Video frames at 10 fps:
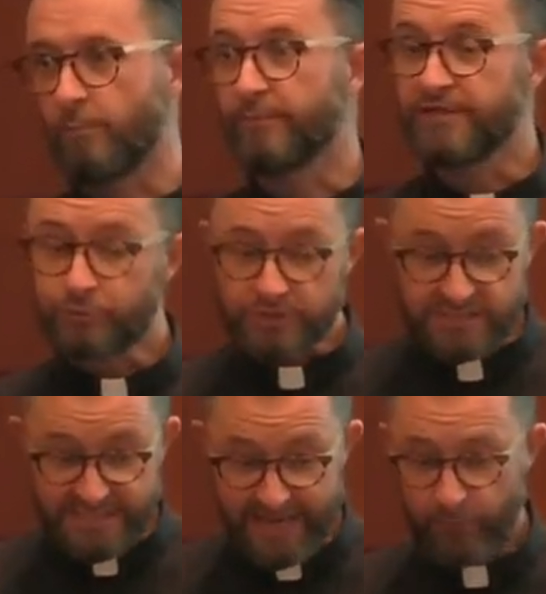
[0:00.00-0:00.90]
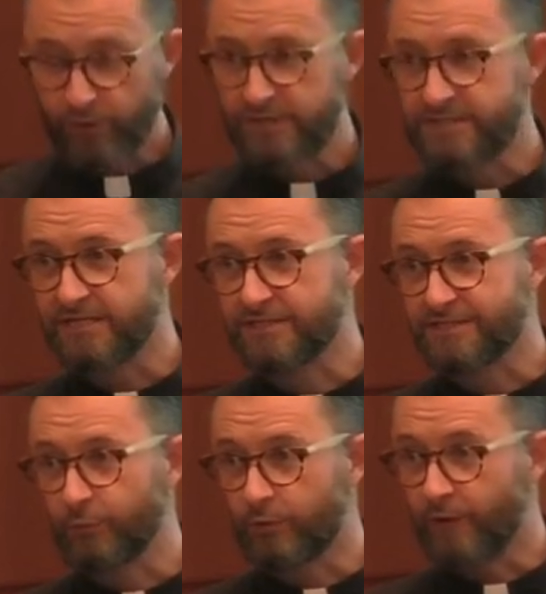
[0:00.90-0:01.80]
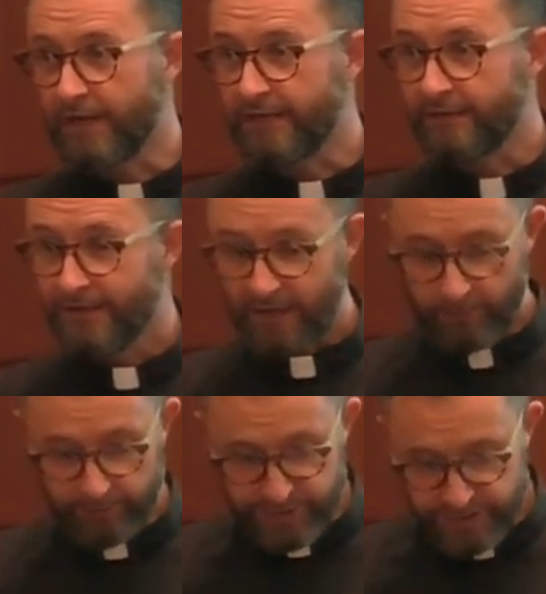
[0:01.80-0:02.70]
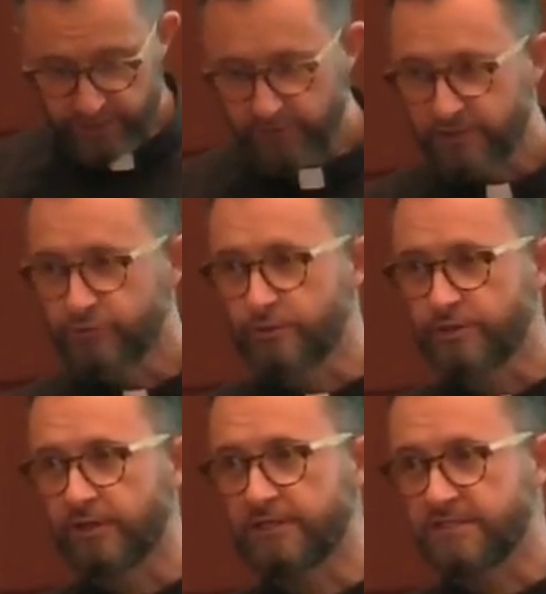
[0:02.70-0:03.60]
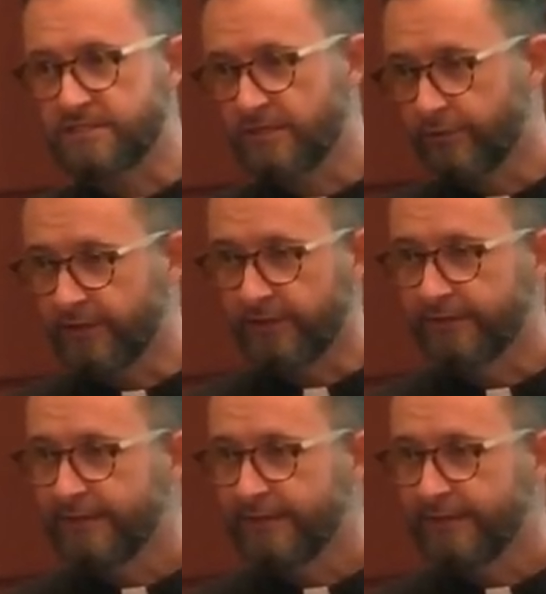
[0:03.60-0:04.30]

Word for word: But these were the same organizations that were writing about Syrians returning to Syria,